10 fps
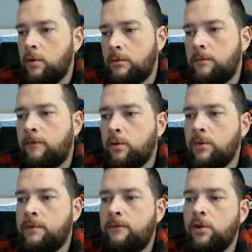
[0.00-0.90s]
for
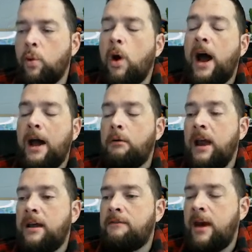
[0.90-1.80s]
the y. We
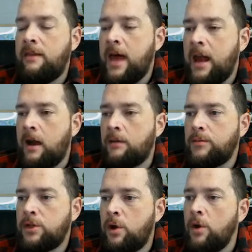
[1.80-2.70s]
had to find that out.
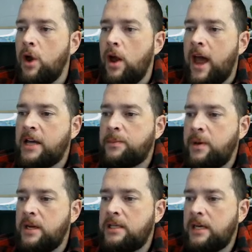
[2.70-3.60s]
So
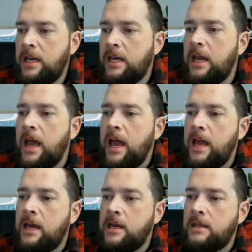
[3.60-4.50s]
SPT
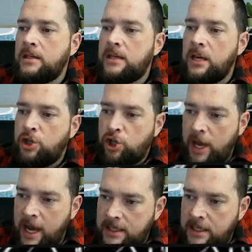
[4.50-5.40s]
is
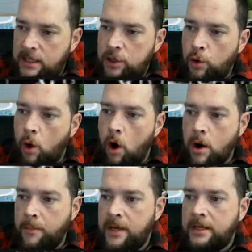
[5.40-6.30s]
adjacent to
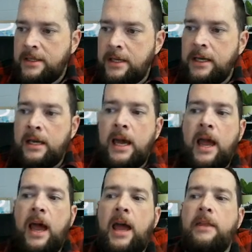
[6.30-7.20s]
RPT,
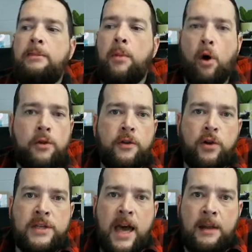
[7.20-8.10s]
and both of
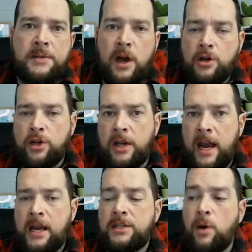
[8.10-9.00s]
those add up to
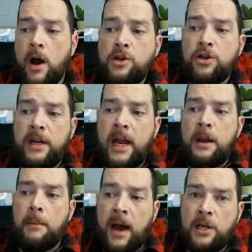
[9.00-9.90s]
180. So 180
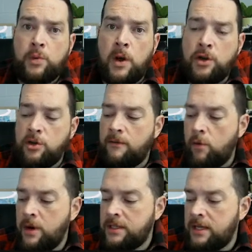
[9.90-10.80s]
minus
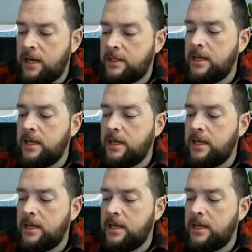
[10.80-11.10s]
146